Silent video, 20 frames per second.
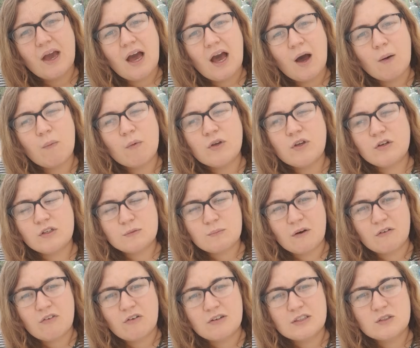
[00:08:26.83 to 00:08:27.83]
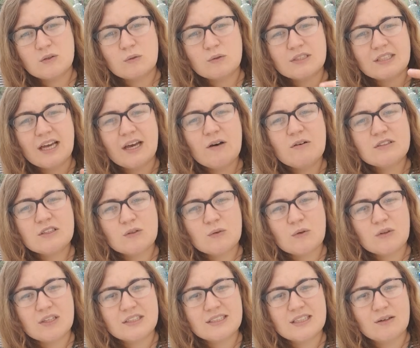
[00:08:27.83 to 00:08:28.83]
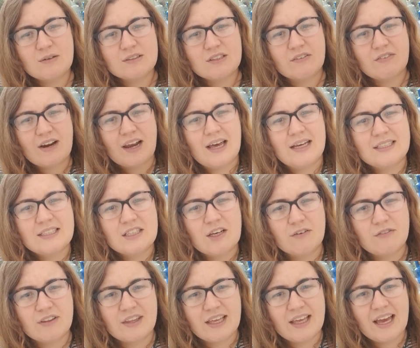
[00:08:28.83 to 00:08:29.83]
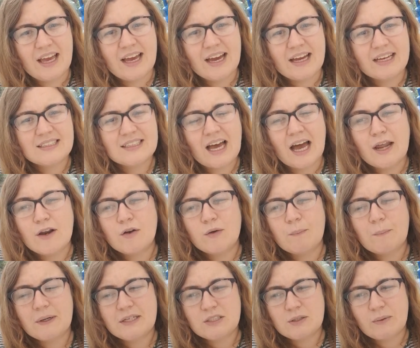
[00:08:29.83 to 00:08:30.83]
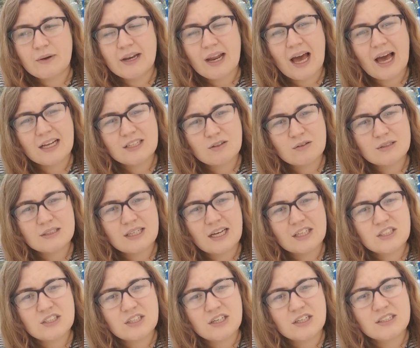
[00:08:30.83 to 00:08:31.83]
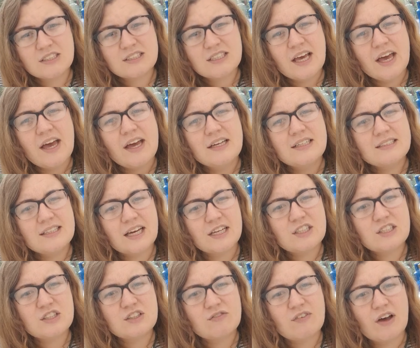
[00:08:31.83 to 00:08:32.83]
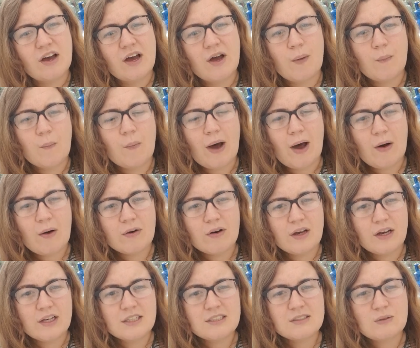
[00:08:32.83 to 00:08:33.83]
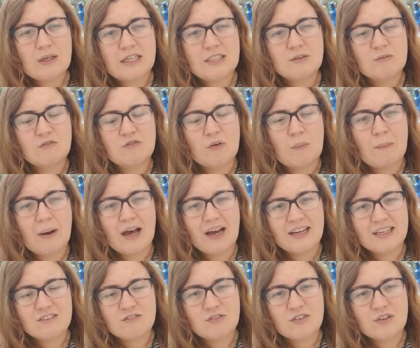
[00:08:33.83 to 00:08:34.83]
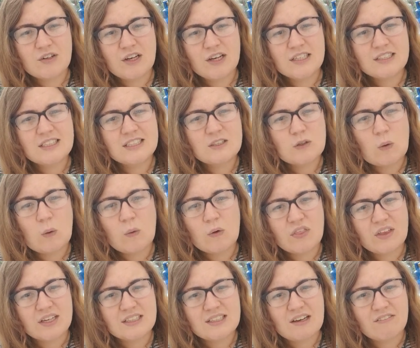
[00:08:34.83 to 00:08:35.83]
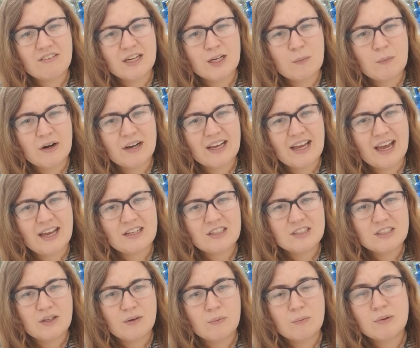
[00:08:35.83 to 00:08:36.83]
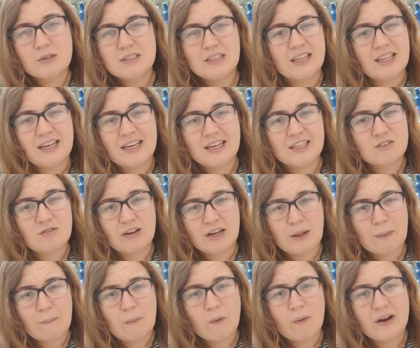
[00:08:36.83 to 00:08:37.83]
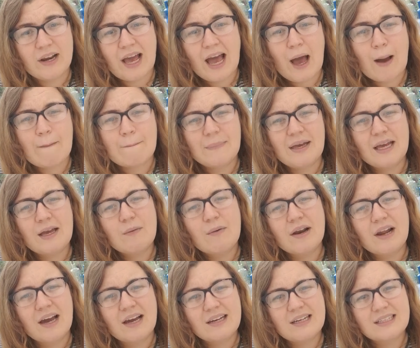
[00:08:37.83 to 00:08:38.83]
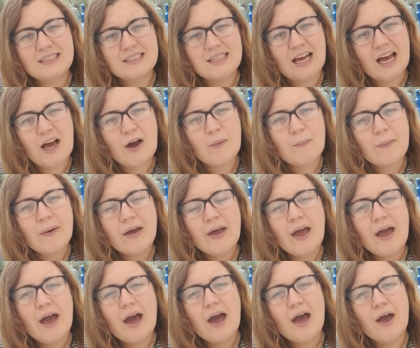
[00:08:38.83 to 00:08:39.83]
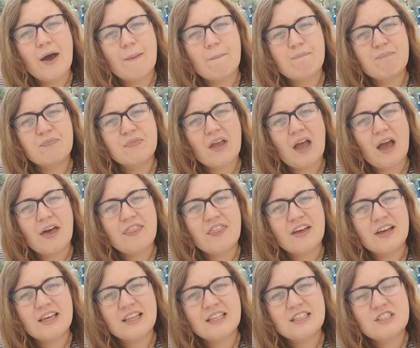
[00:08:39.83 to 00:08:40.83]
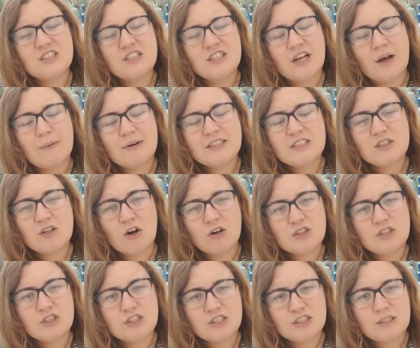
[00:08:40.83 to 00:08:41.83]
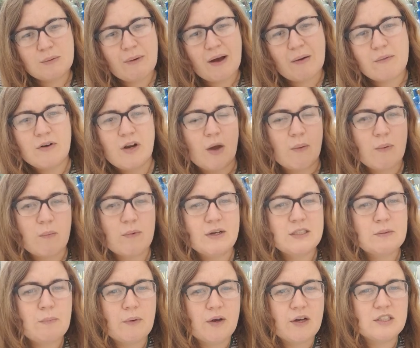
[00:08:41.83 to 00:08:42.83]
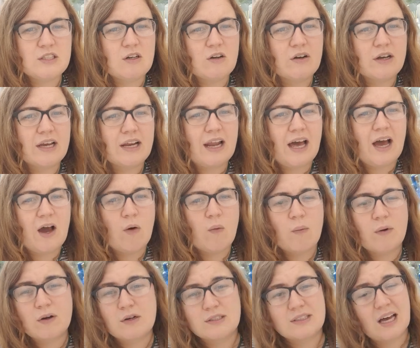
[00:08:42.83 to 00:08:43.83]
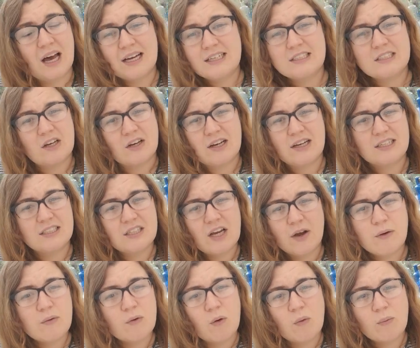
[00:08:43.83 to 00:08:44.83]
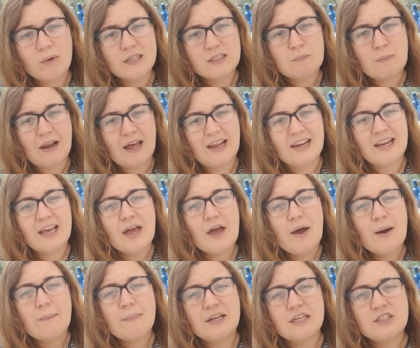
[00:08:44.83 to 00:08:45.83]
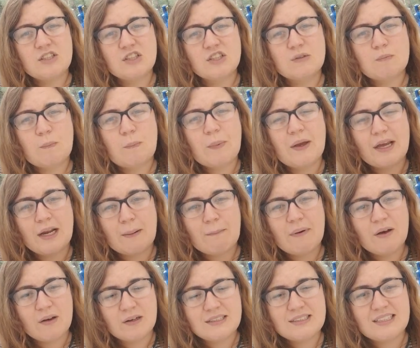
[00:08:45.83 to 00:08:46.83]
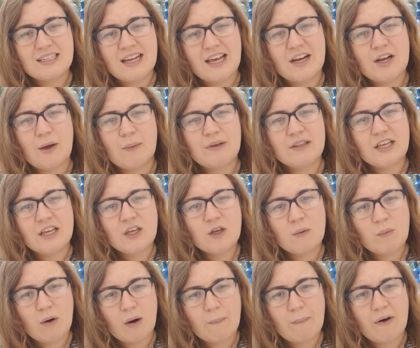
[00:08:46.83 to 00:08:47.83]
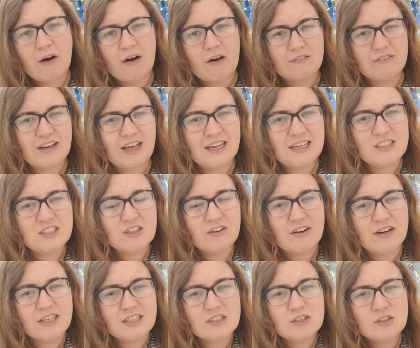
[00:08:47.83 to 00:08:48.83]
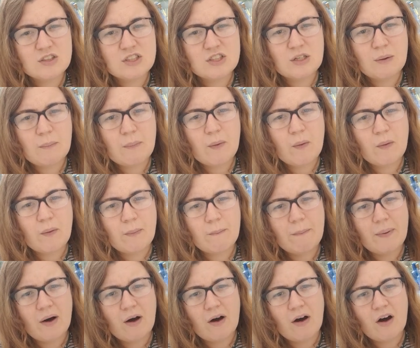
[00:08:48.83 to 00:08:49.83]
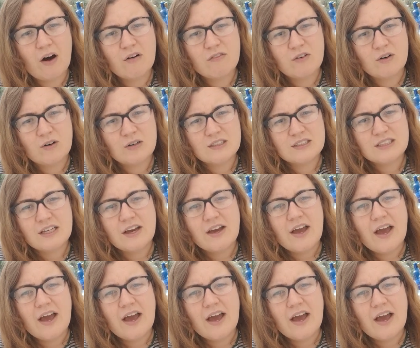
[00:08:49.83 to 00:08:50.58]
I will use my forest school skills and all the skills I've collected over the years and be doing adult sessions for wellness, sessions for mindfulness. It's all things I really want to get into because I think it's really important. It helped me when I needed help. I think, it's not just about knowing which bird you're looking at, or because I certainly don't, or which plant, but it's just being immersed in it, knowing that you are part of nature and it's such an important part of us,